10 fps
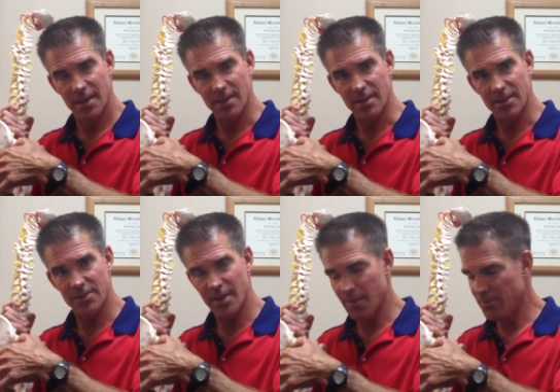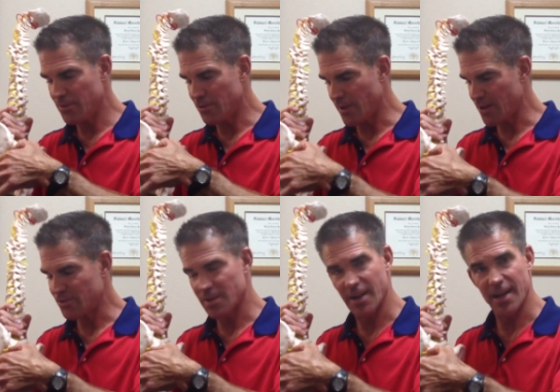the depth,
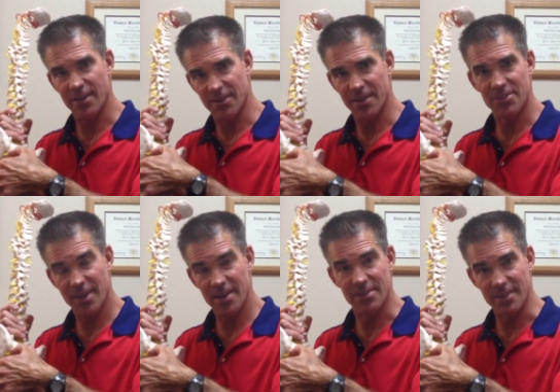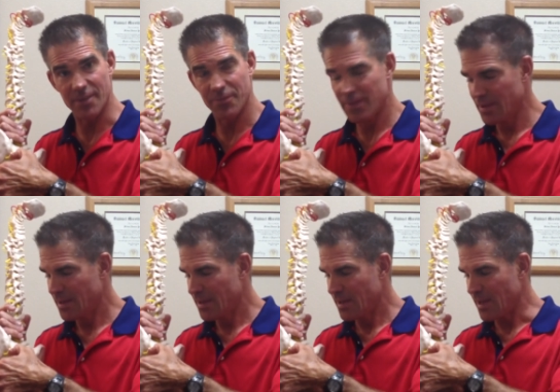direction, and angle that is tightest in.
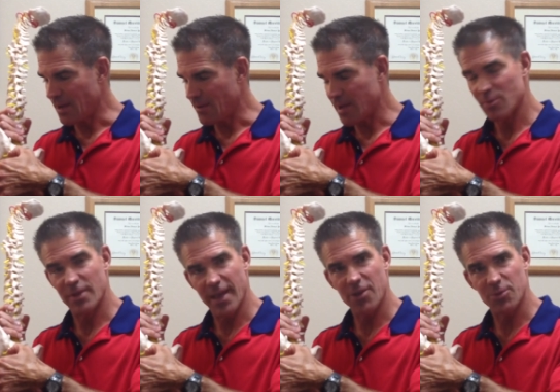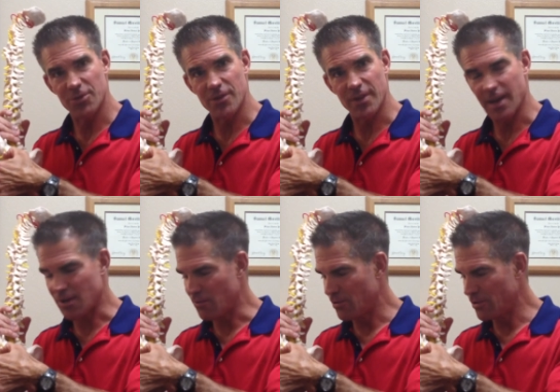And when I can be that specific, I
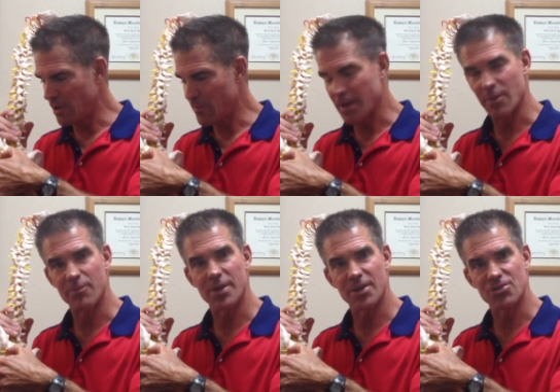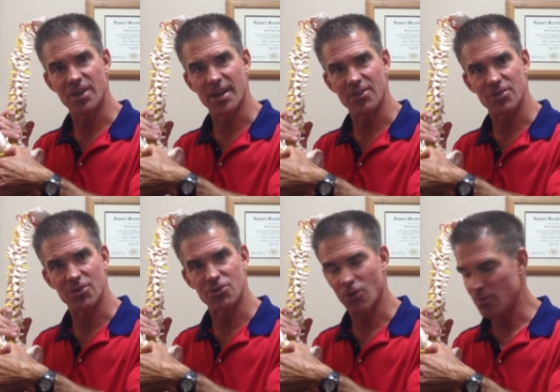can really make a big change in a
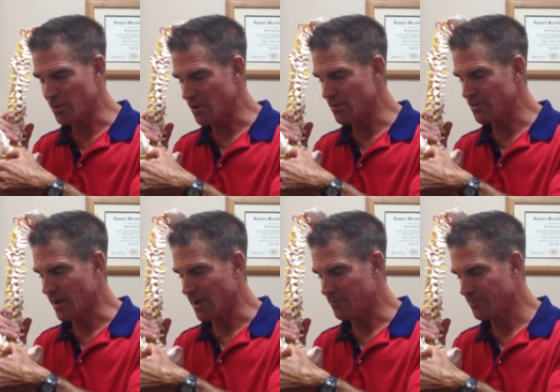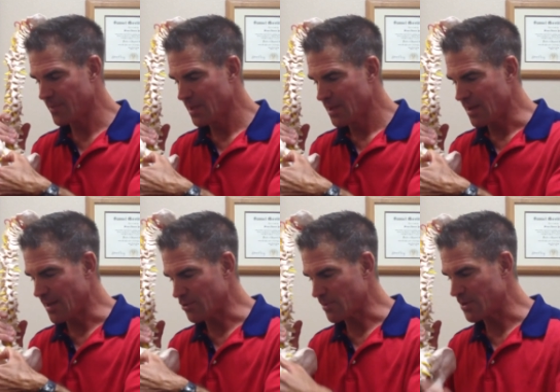short period of time. And
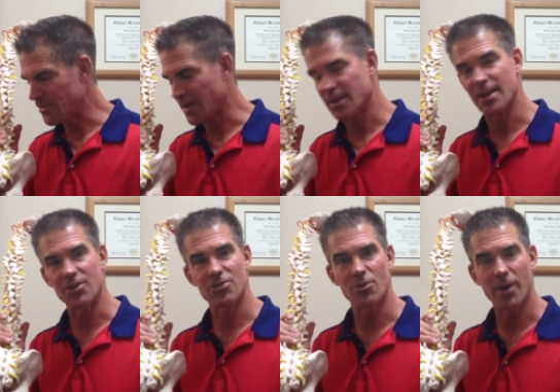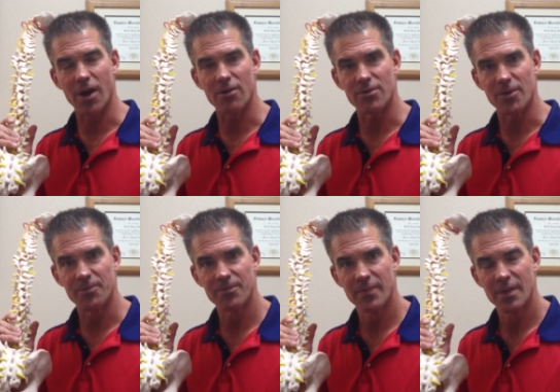that's why this technique is so powerful.
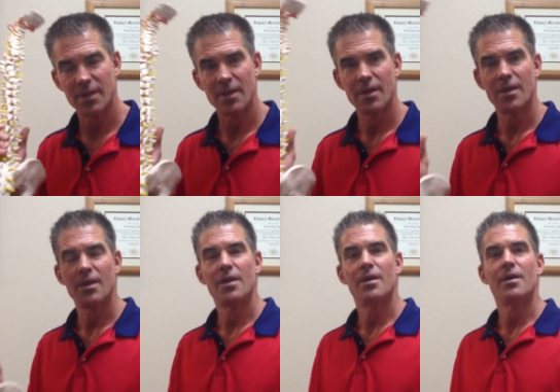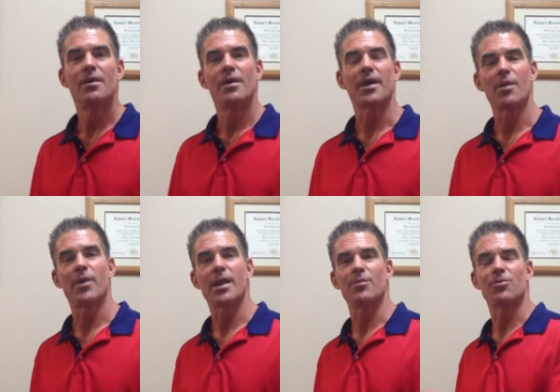Again,
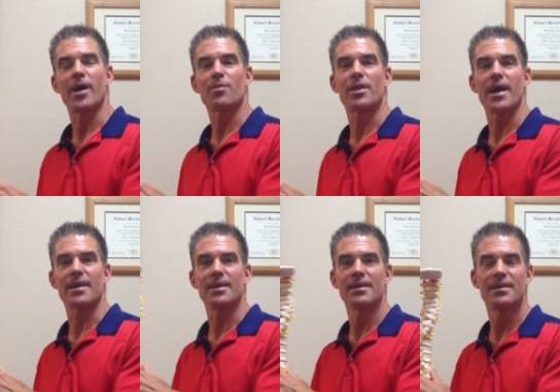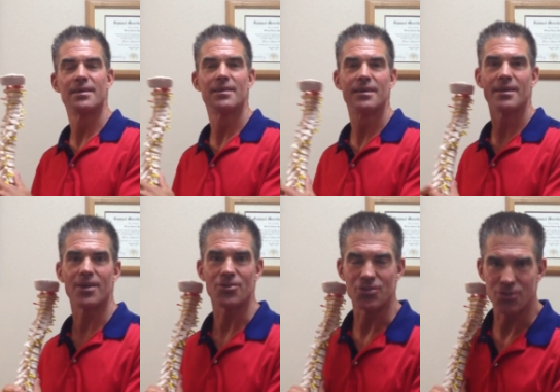my name is Mike Plackey.
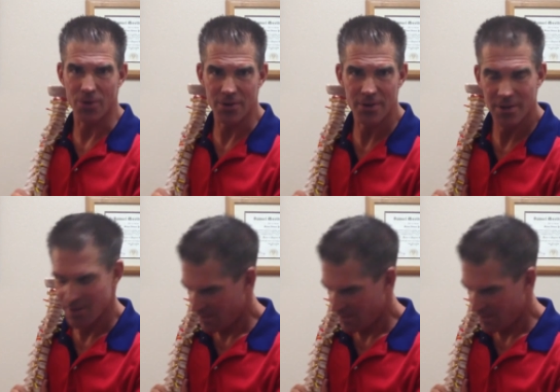That's a short